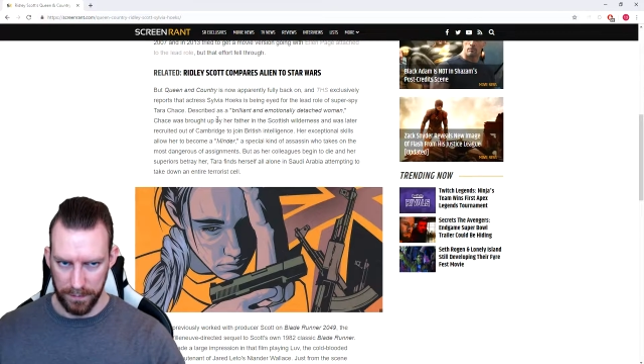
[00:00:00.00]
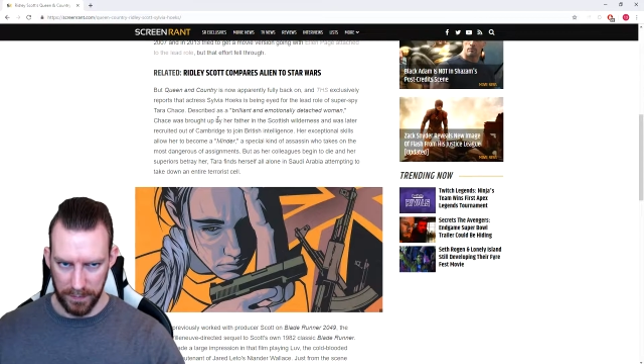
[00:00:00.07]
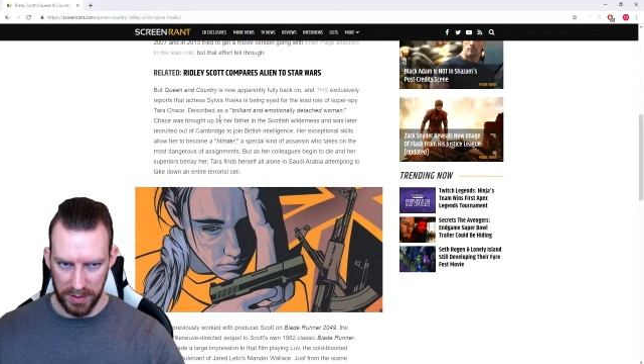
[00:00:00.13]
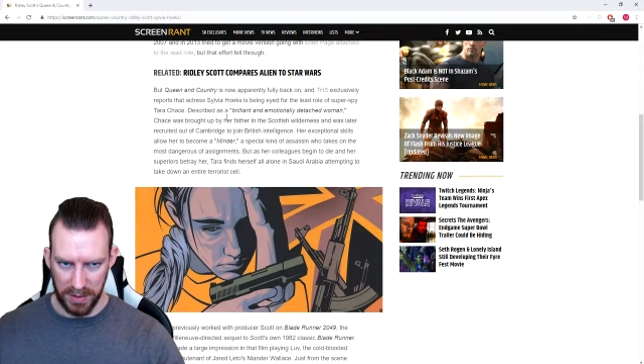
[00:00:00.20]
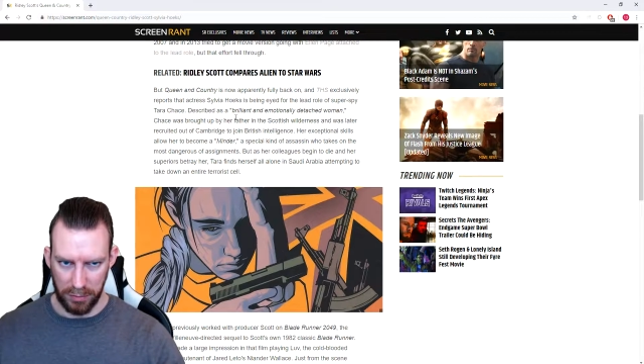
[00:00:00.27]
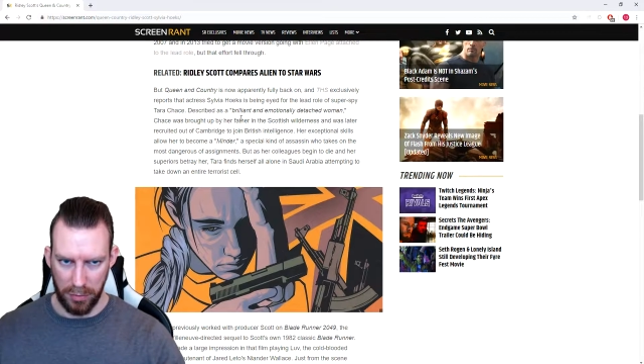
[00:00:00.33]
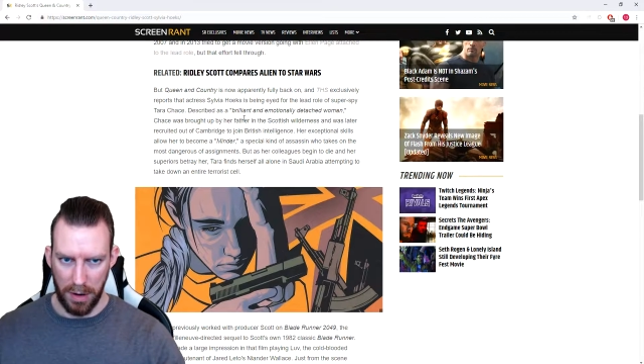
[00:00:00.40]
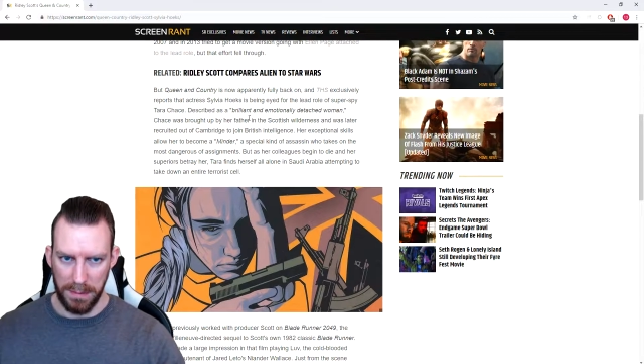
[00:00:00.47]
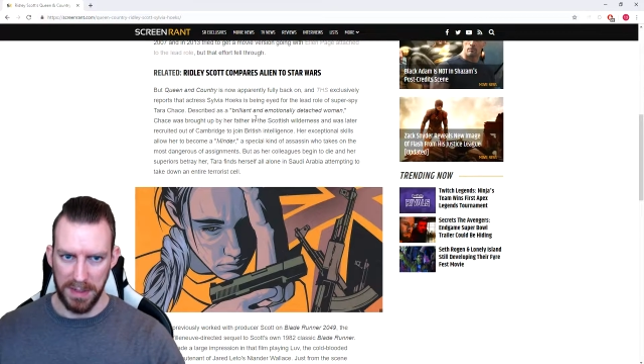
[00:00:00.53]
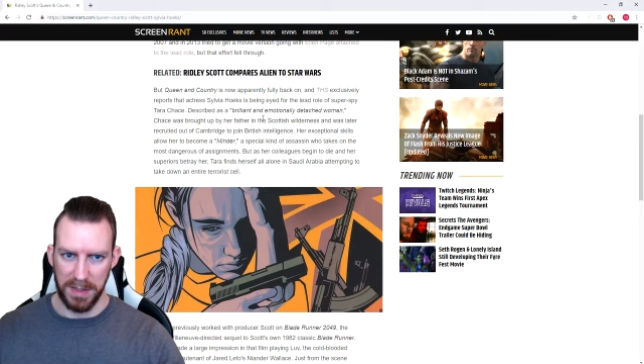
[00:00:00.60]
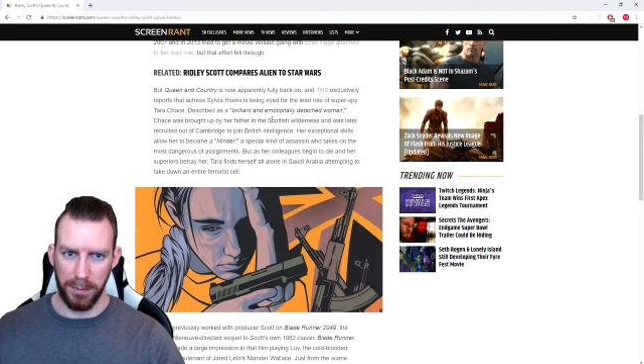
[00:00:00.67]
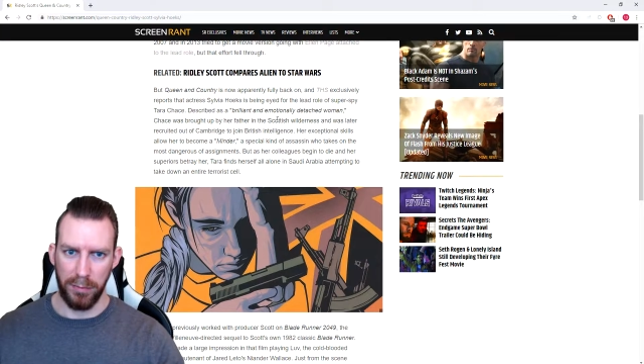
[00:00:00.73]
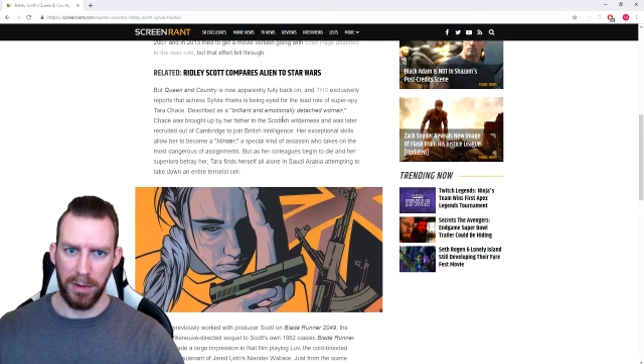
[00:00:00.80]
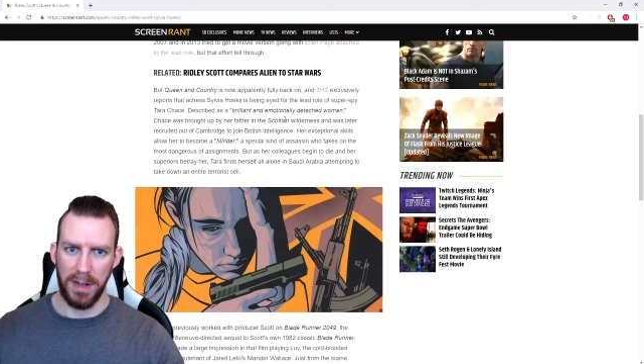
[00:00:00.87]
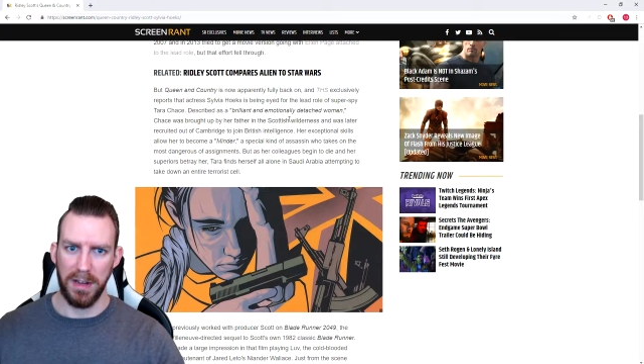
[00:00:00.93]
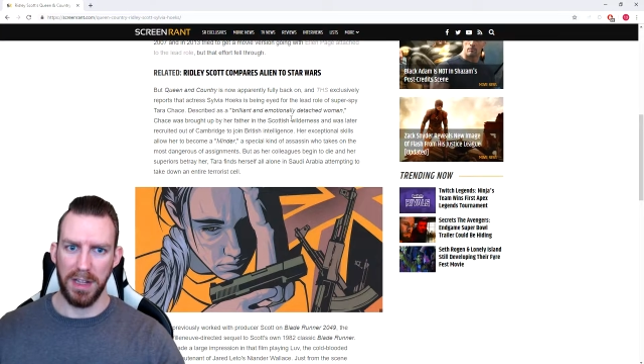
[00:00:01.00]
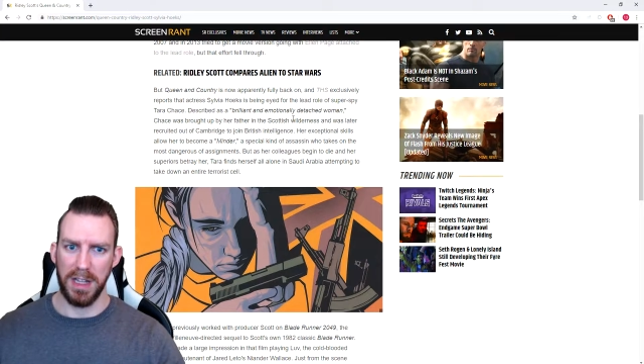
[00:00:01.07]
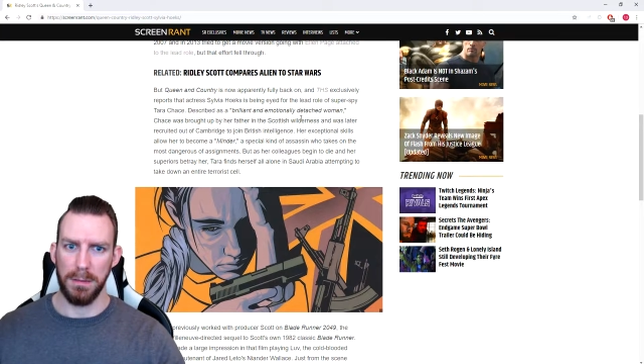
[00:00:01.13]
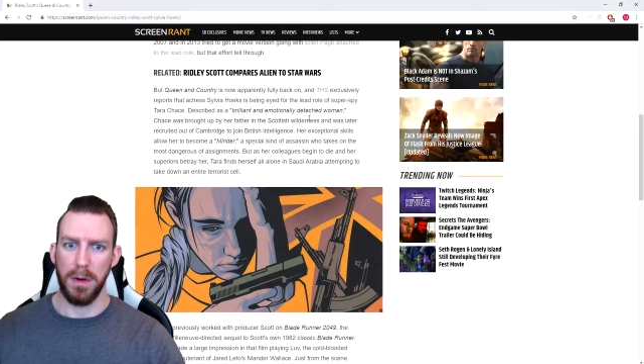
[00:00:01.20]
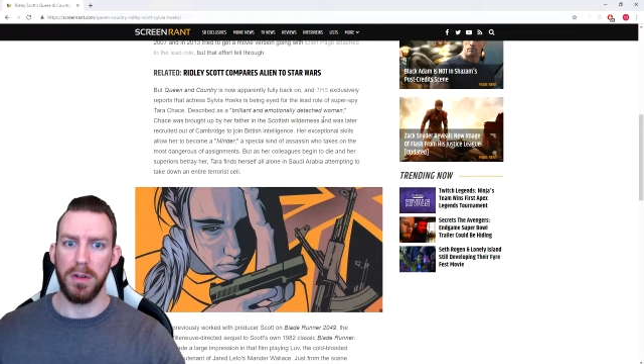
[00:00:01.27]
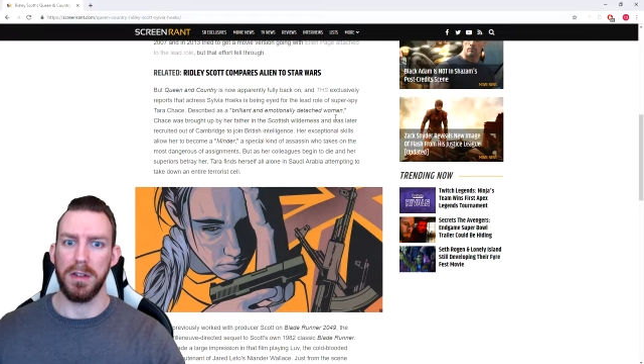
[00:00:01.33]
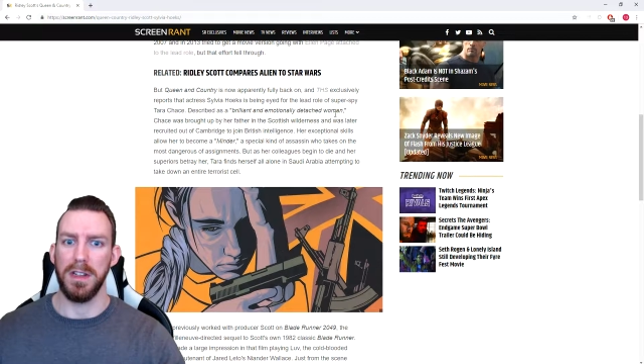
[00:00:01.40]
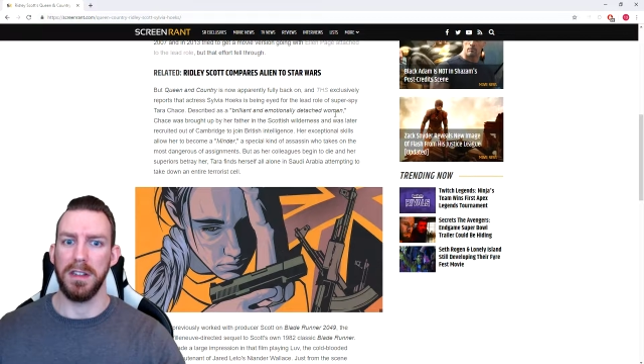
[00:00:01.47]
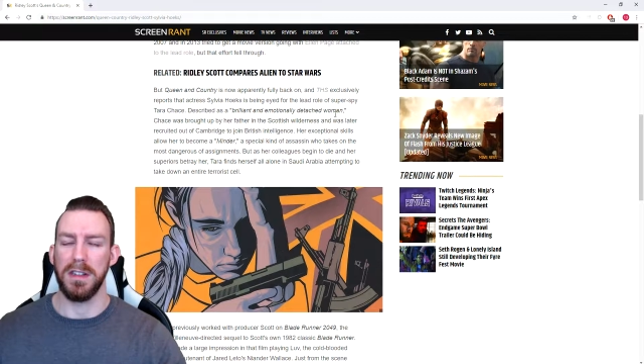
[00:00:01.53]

described as a brilliant and emotionally